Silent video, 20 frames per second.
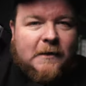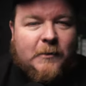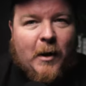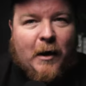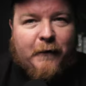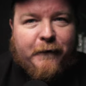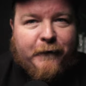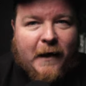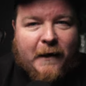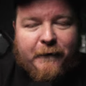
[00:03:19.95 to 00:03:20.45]

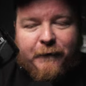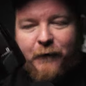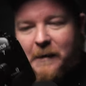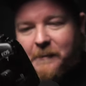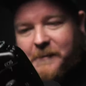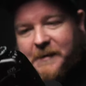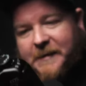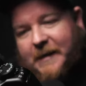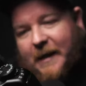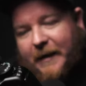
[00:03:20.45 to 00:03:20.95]
about 5
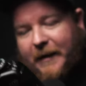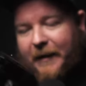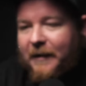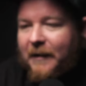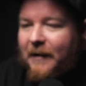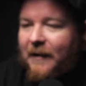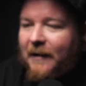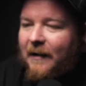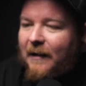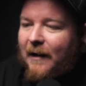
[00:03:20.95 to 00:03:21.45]
frames a second.
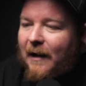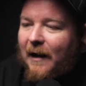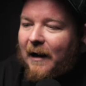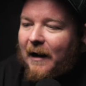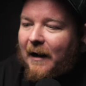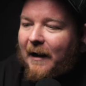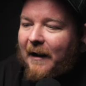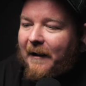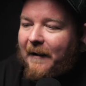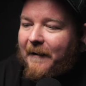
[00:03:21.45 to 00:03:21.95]

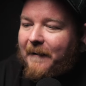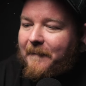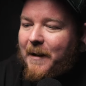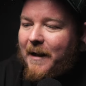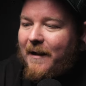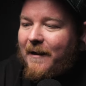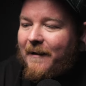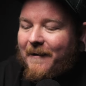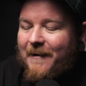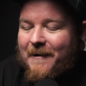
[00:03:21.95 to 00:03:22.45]

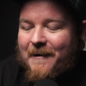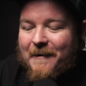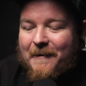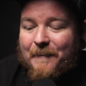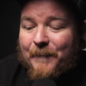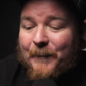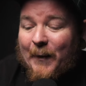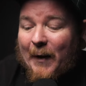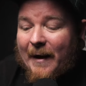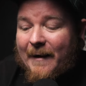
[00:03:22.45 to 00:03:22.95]

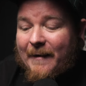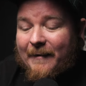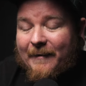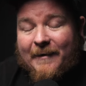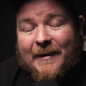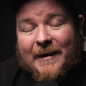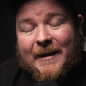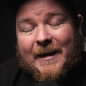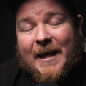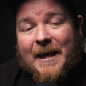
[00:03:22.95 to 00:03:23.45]
But
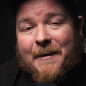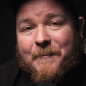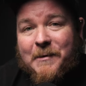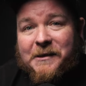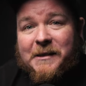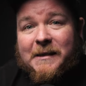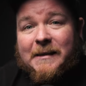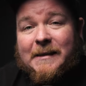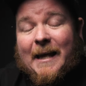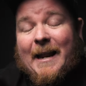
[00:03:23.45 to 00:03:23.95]
the
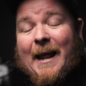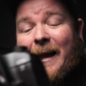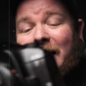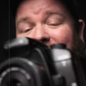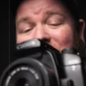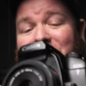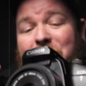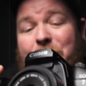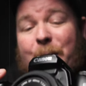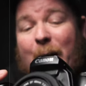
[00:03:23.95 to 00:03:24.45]
images, and
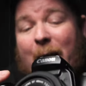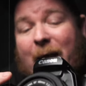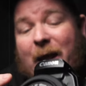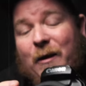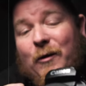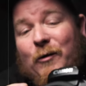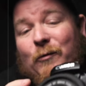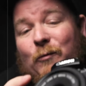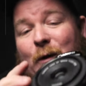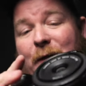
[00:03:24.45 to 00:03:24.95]
actually
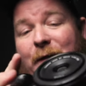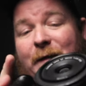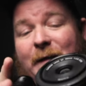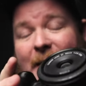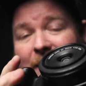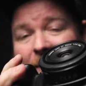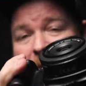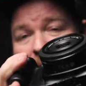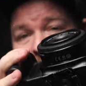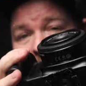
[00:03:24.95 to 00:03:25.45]
paired with this